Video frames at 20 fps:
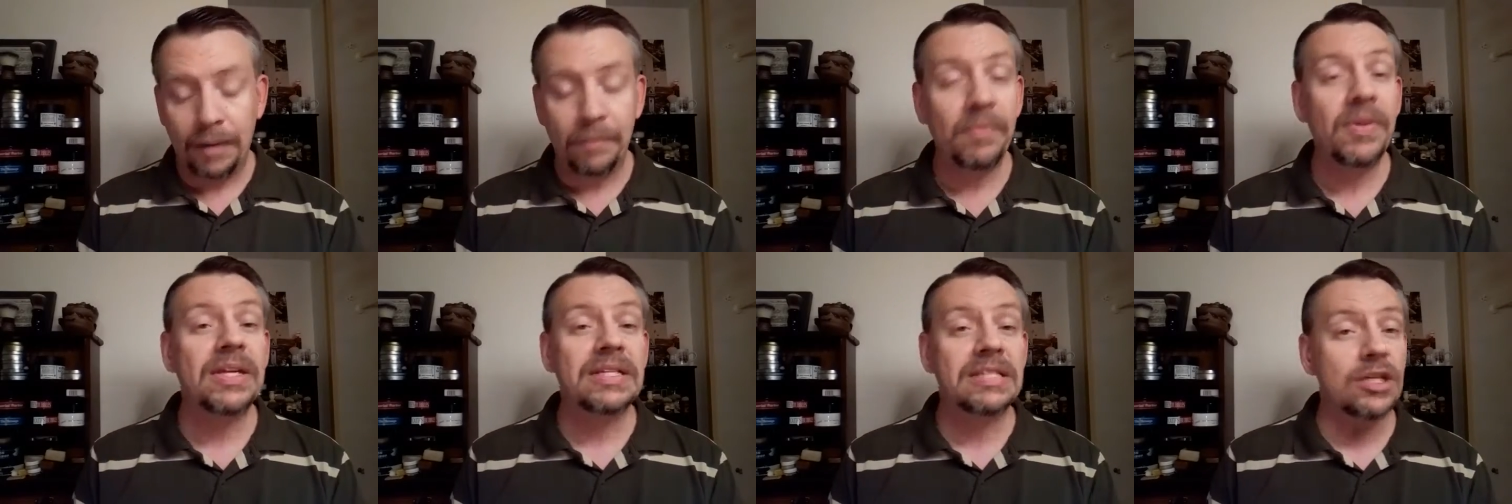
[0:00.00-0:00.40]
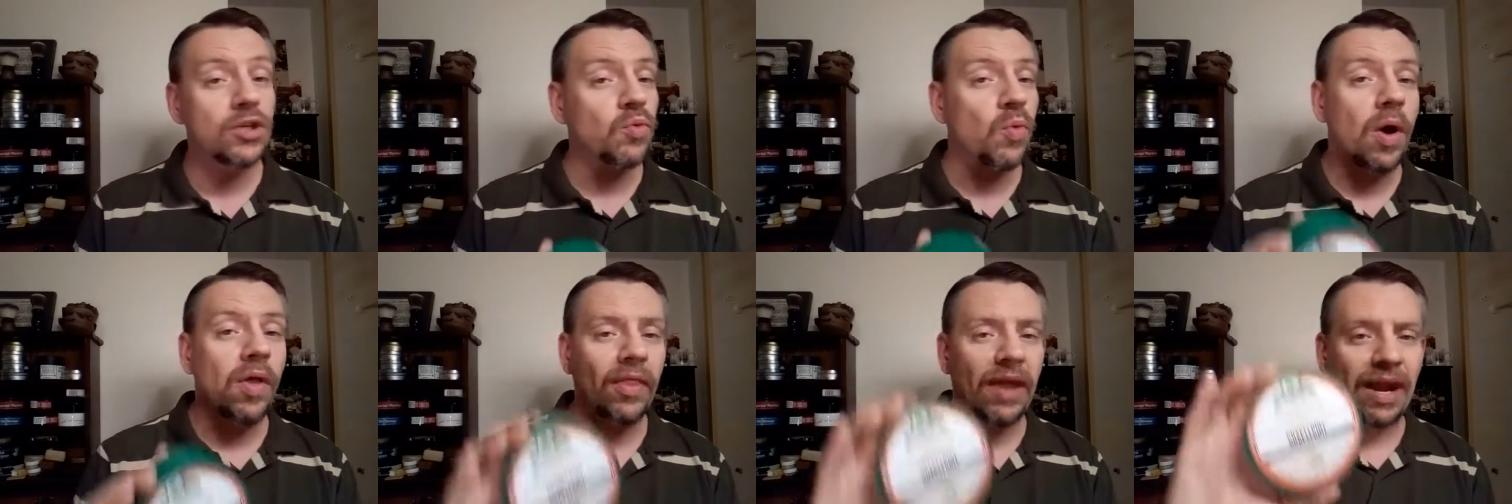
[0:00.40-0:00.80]
This is
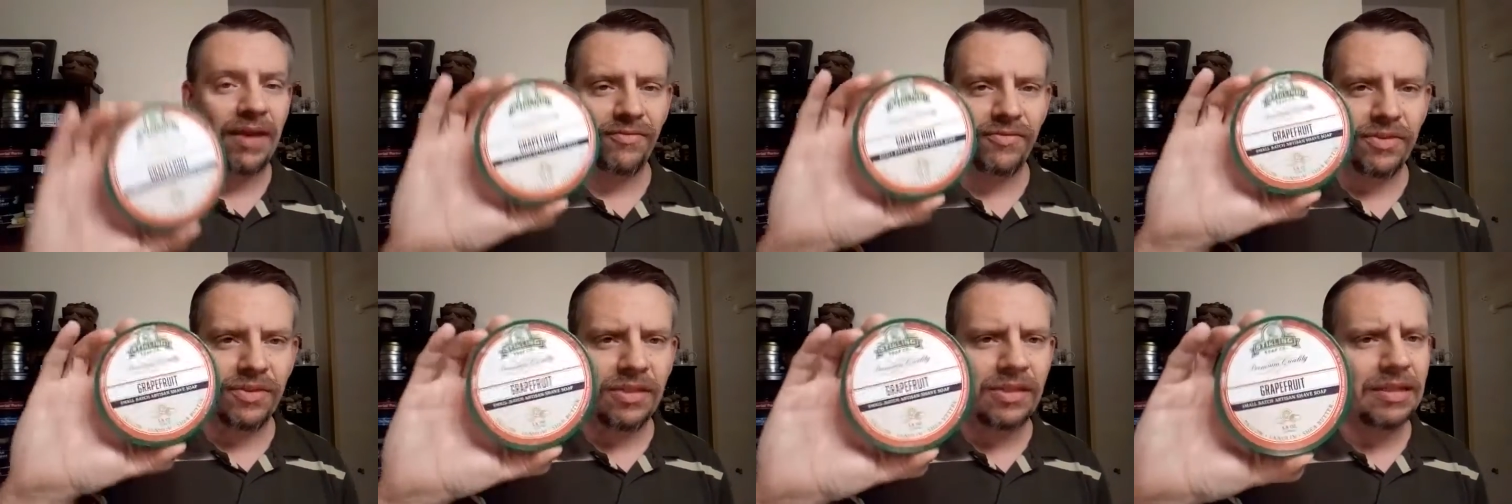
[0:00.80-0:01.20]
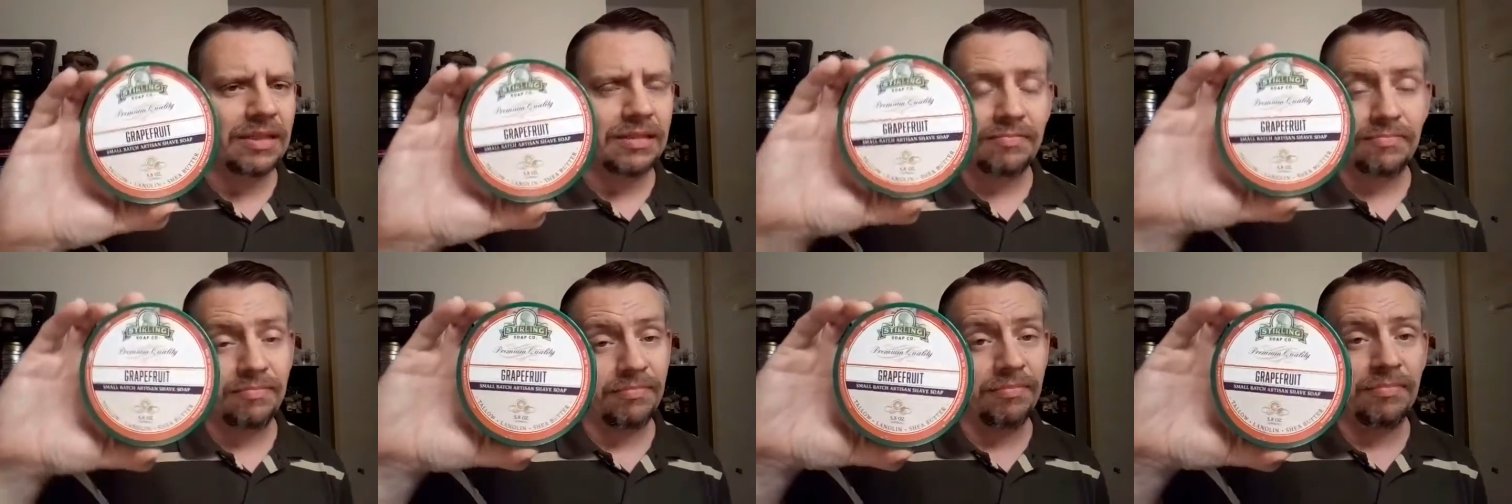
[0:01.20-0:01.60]
one that I've
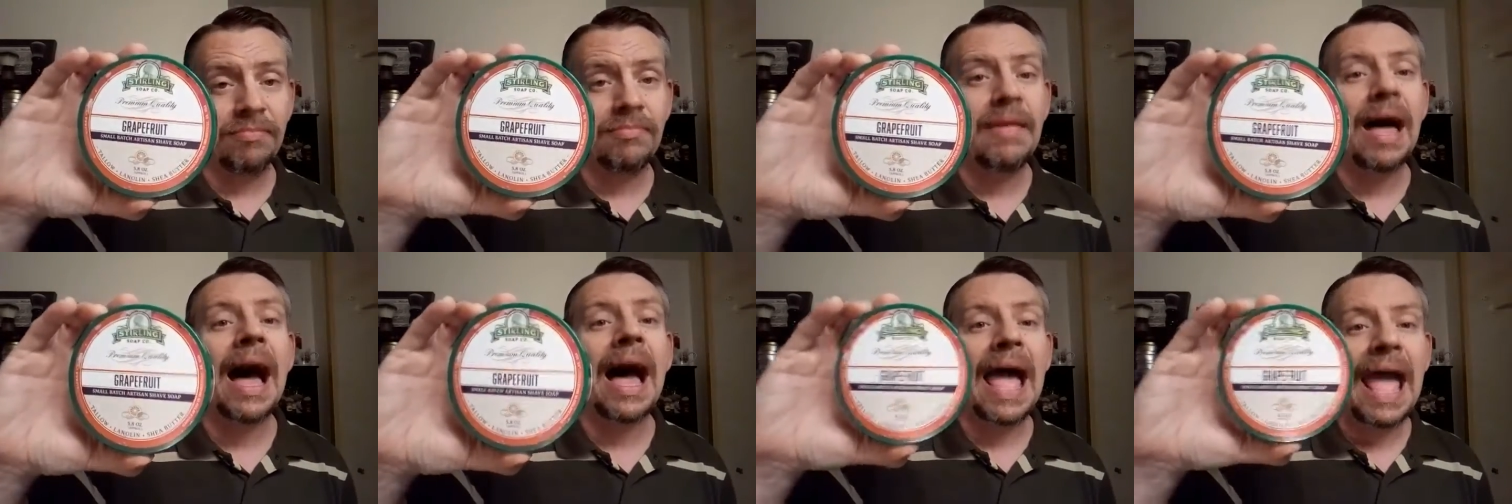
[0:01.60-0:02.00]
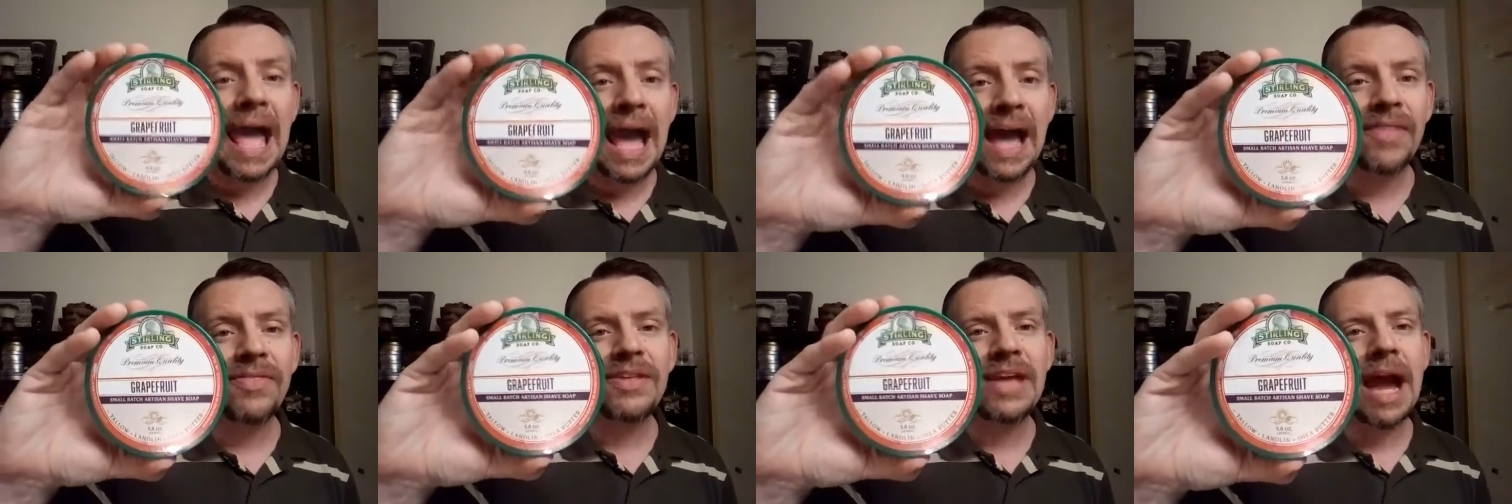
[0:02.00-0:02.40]
not
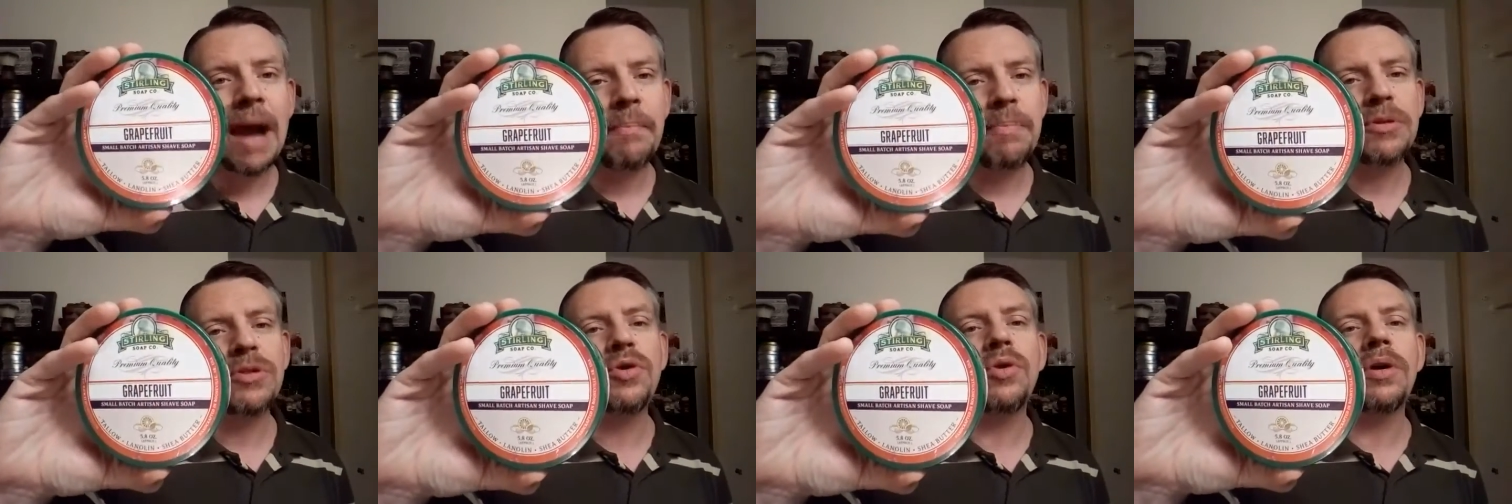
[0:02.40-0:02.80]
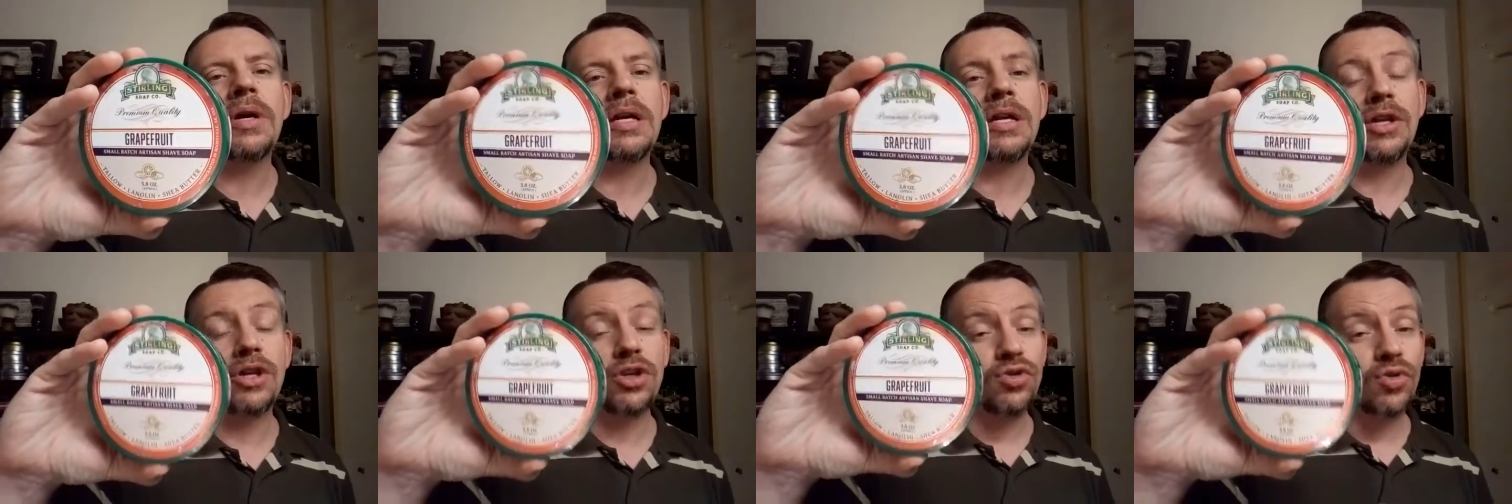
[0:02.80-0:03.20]
had the
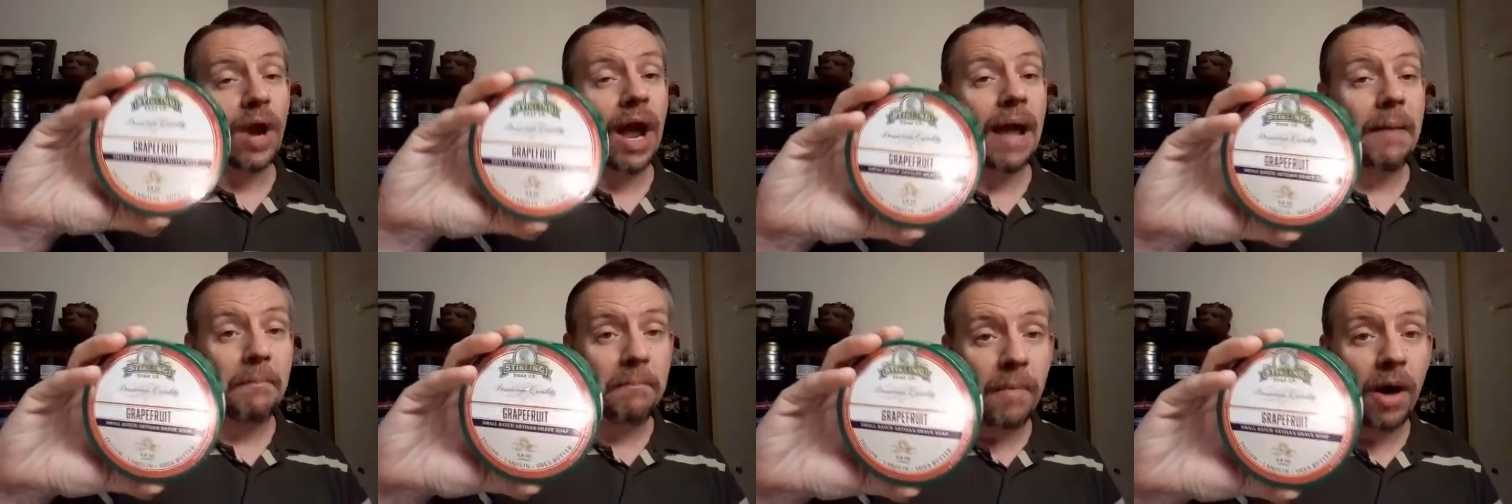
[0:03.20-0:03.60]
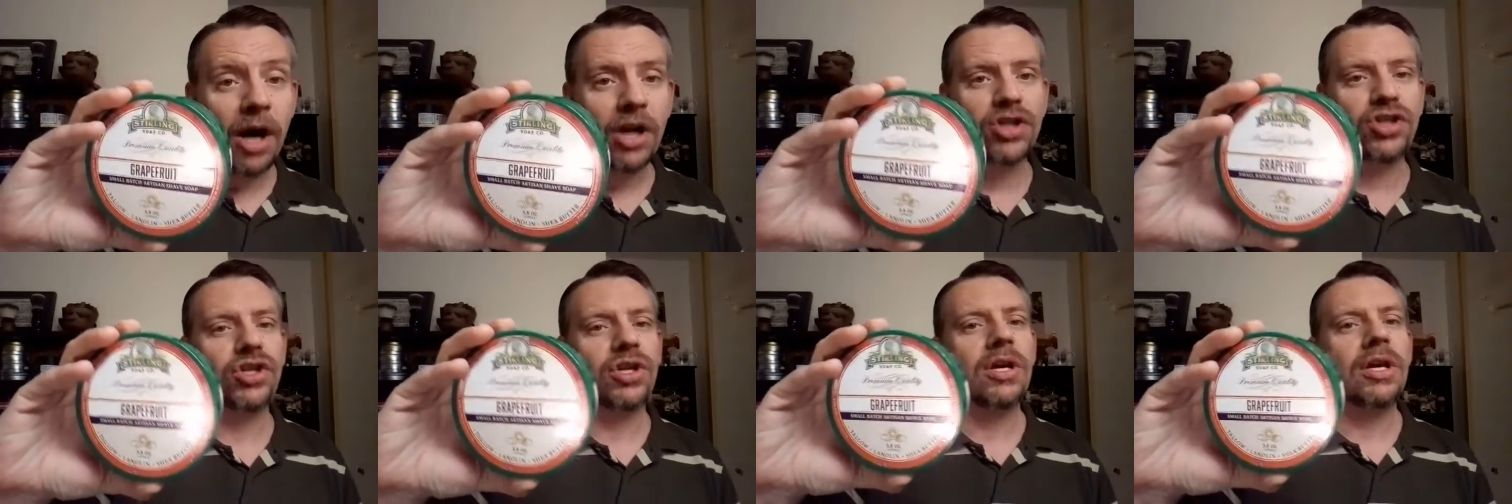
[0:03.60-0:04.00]
opportunity to try
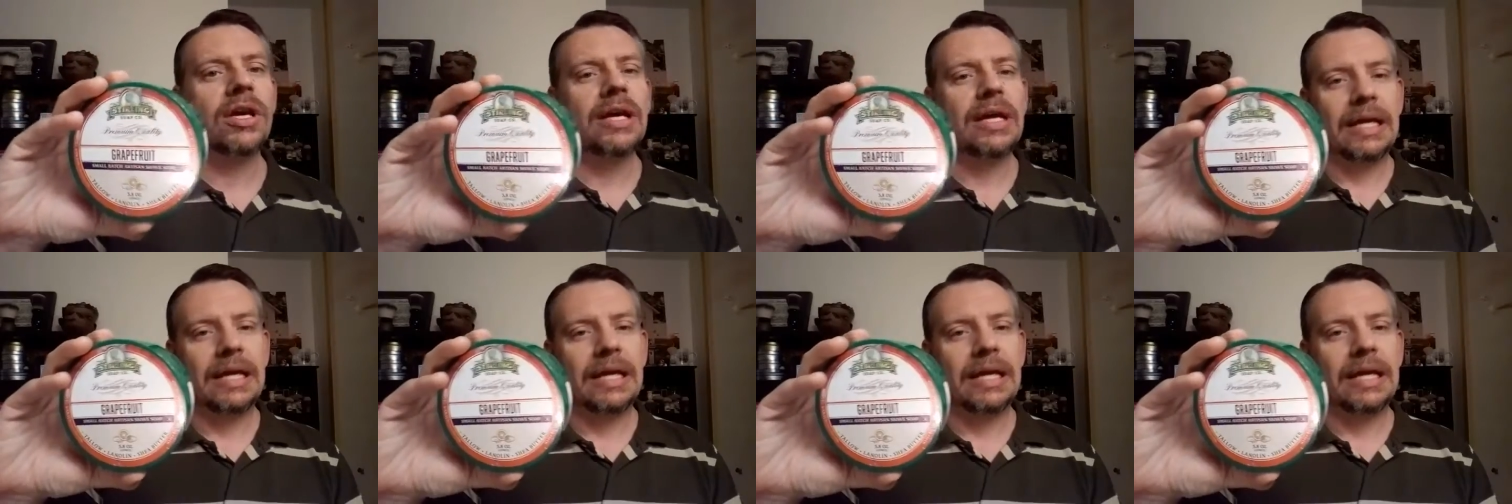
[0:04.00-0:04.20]
much,